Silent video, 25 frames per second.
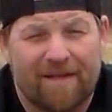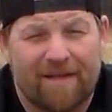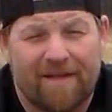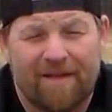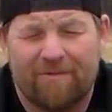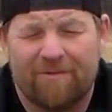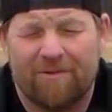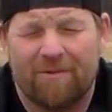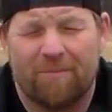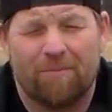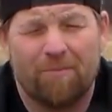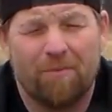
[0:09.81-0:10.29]
it
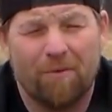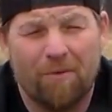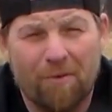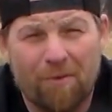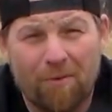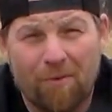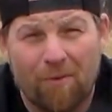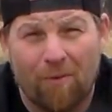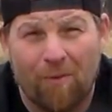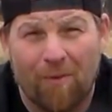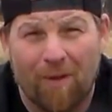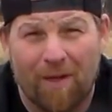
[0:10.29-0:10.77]
was a
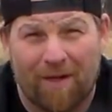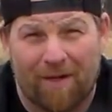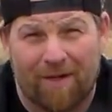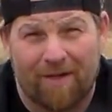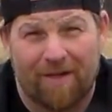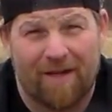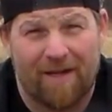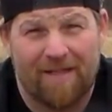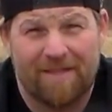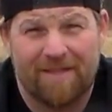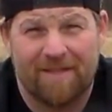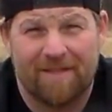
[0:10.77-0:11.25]
brutal winter,
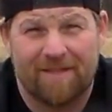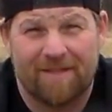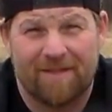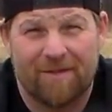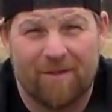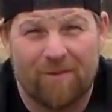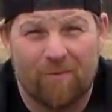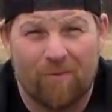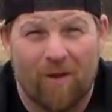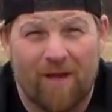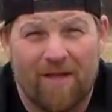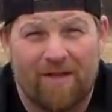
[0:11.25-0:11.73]
and I just
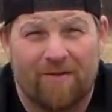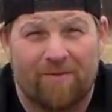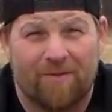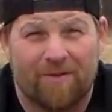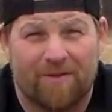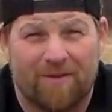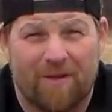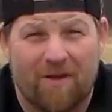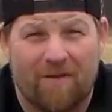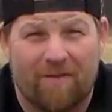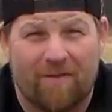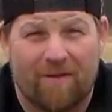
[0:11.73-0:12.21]
couldn't wait till it
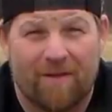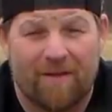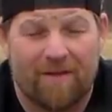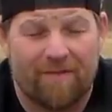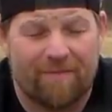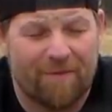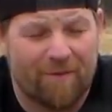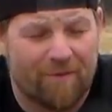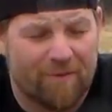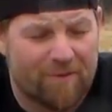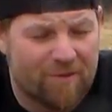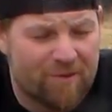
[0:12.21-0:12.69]
was over, and it
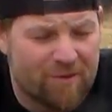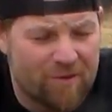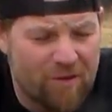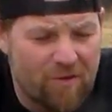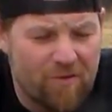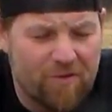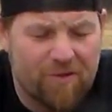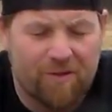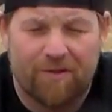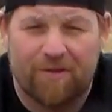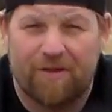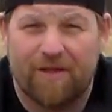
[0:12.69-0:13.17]
feels
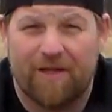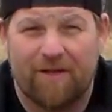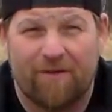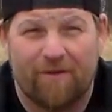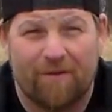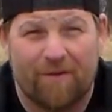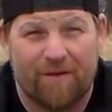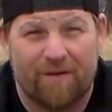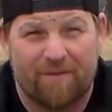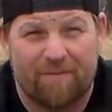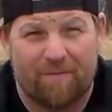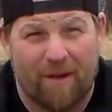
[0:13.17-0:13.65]
so good to get
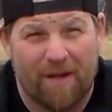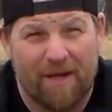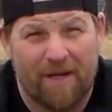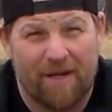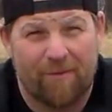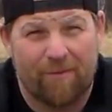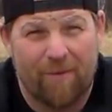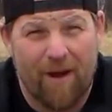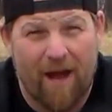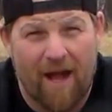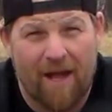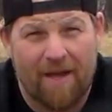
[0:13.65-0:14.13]
on this bike
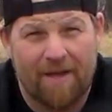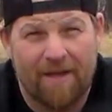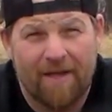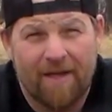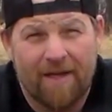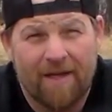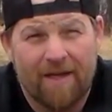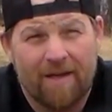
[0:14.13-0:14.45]
and ride.